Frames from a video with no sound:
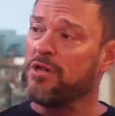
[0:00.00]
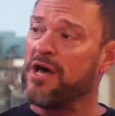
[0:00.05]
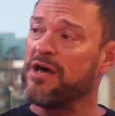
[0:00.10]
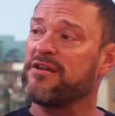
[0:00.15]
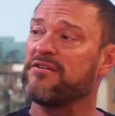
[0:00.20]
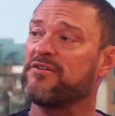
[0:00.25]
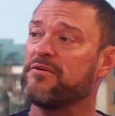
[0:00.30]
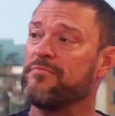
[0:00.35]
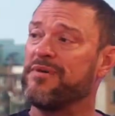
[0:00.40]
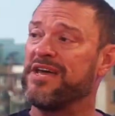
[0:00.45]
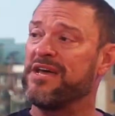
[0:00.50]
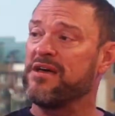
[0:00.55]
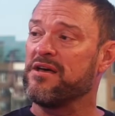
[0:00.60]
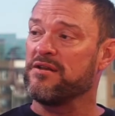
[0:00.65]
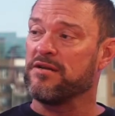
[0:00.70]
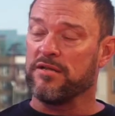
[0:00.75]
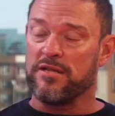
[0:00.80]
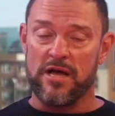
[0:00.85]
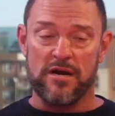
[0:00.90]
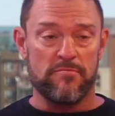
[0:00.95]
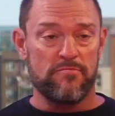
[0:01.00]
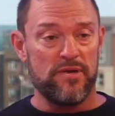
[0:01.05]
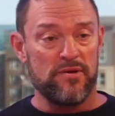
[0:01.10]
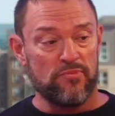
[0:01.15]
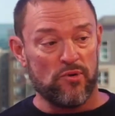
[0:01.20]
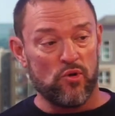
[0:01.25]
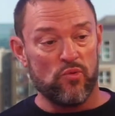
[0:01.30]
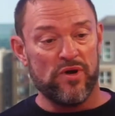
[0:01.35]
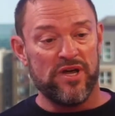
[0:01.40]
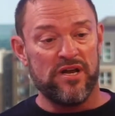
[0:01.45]
lot of demand. A lot of
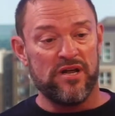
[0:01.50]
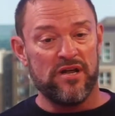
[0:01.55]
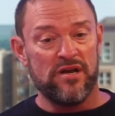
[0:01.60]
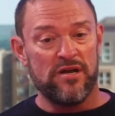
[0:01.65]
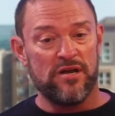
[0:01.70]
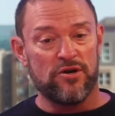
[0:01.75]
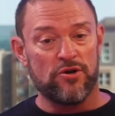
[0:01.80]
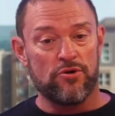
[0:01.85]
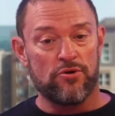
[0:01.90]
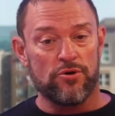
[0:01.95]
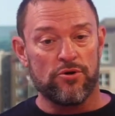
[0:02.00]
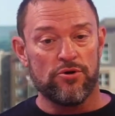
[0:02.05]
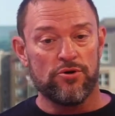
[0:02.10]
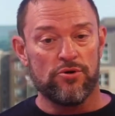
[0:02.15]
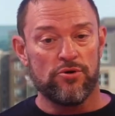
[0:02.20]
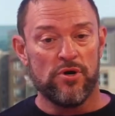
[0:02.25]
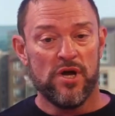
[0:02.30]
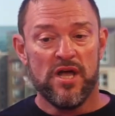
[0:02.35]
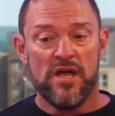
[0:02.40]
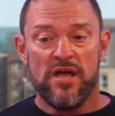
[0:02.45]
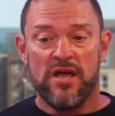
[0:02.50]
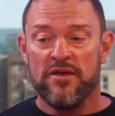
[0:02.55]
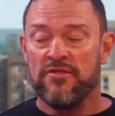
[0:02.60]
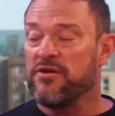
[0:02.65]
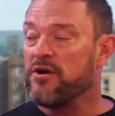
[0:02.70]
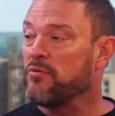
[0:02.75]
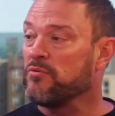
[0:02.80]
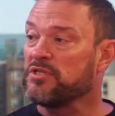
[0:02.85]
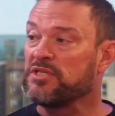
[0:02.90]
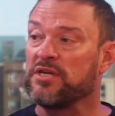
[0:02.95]
people went in and grew, and
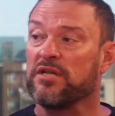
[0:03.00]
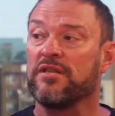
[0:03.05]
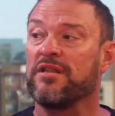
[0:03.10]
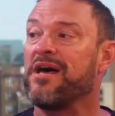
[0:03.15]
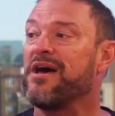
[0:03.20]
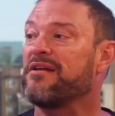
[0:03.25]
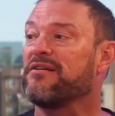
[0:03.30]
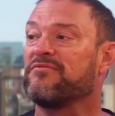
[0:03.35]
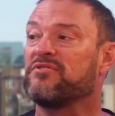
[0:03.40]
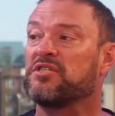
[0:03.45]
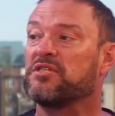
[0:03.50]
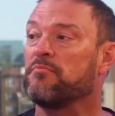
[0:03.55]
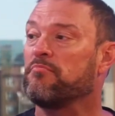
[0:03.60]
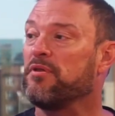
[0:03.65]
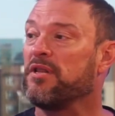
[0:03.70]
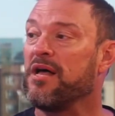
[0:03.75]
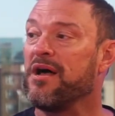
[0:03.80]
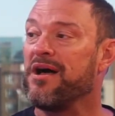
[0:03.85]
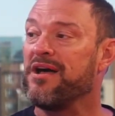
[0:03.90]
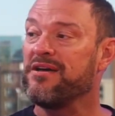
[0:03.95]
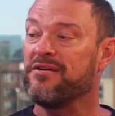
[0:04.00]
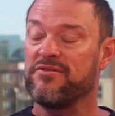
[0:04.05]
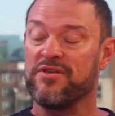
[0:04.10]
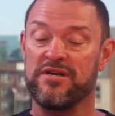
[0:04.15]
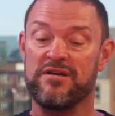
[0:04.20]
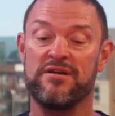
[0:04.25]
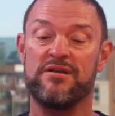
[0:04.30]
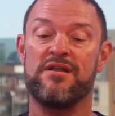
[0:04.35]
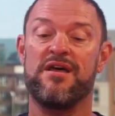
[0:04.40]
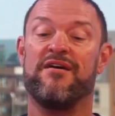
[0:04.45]
there was a lot of supply, and they
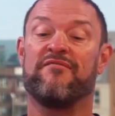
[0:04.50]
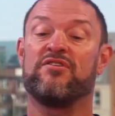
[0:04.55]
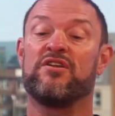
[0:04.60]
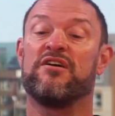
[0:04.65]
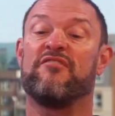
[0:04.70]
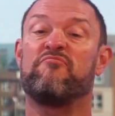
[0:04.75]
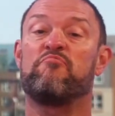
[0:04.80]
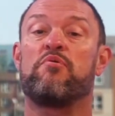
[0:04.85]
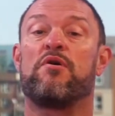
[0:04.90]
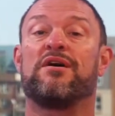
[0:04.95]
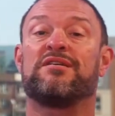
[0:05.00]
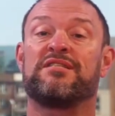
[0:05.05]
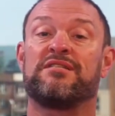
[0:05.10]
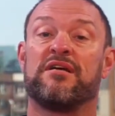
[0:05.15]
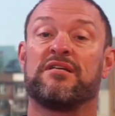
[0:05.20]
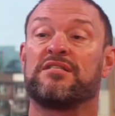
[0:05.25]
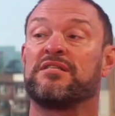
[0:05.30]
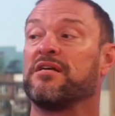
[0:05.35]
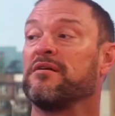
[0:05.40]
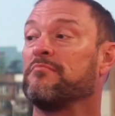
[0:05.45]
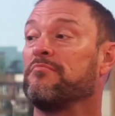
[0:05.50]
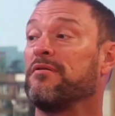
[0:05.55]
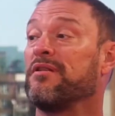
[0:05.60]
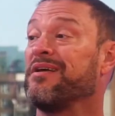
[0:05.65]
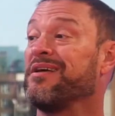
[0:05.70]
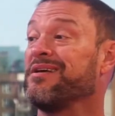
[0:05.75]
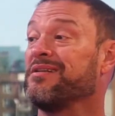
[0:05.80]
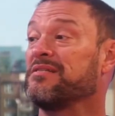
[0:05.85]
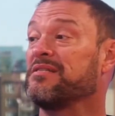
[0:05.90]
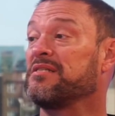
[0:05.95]
didn't have enough processing
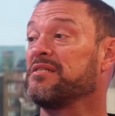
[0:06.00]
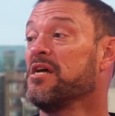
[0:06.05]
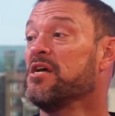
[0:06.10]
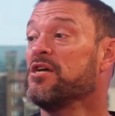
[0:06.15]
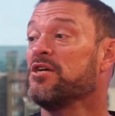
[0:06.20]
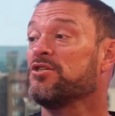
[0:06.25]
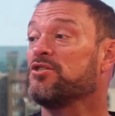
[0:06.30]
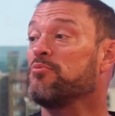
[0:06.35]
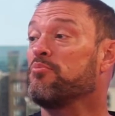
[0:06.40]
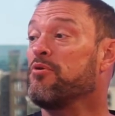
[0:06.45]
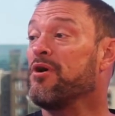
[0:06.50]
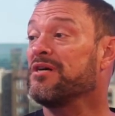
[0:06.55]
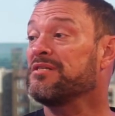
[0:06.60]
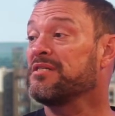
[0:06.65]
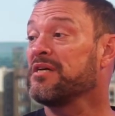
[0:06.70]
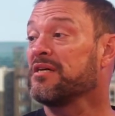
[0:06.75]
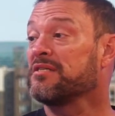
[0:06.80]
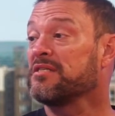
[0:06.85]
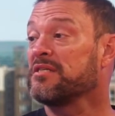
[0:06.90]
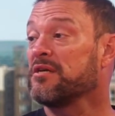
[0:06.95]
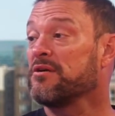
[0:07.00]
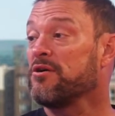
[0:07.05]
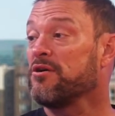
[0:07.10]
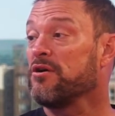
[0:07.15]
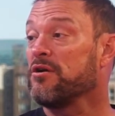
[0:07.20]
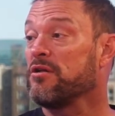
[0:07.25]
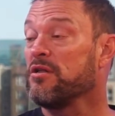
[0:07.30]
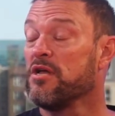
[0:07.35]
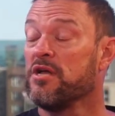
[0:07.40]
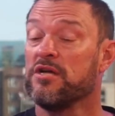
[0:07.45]
plants to process it
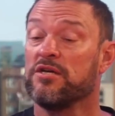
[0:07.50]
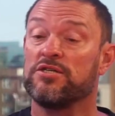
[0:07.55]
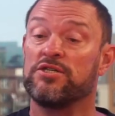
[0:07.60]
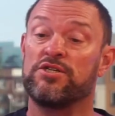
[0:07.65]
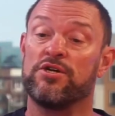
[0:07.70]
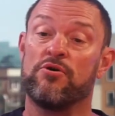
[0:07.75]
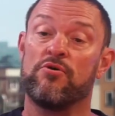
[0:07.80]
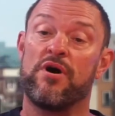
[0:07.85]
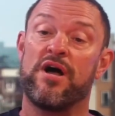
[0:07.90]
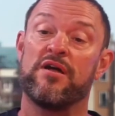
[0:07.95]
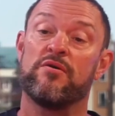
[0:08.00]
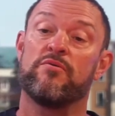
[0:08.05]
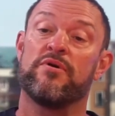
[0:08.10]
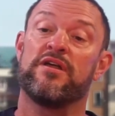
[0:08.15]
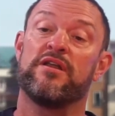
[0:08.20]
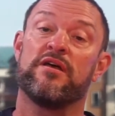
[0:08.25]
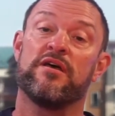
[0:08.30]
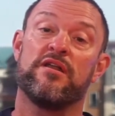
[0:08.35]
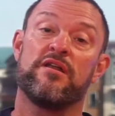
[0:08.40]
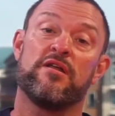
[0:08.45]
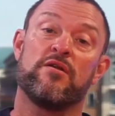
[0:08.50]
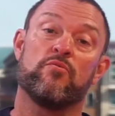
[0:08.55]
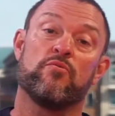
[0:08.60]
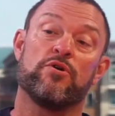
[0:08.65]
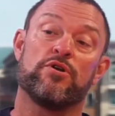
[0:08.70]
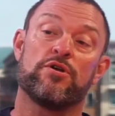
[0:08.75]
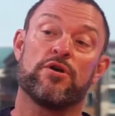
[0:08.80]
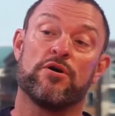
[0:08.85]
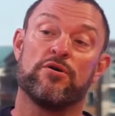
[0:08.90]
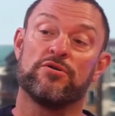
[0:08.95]
all. Yeah. So I went in and
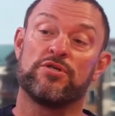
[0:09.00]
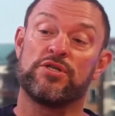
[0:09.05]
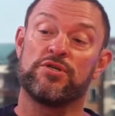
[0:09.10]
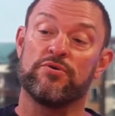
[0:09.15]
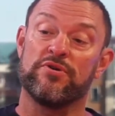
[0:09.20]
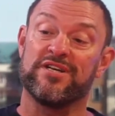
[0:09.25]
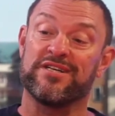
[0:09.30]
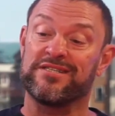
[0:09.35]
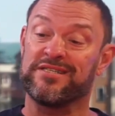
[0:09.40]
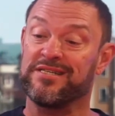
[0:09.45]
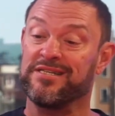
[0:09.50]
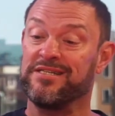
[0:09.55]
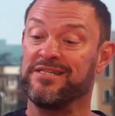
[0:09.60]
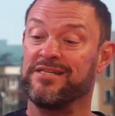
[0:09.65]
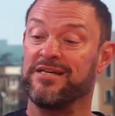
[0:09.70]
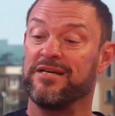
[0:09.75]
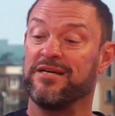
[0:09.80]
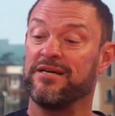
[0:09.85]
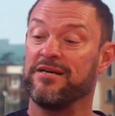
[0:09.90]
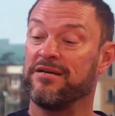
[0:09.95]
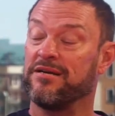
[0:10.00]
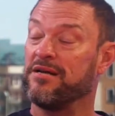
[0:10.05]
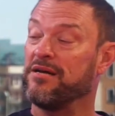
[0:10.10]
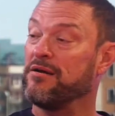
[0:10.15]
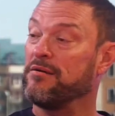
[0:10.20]
would go to an existing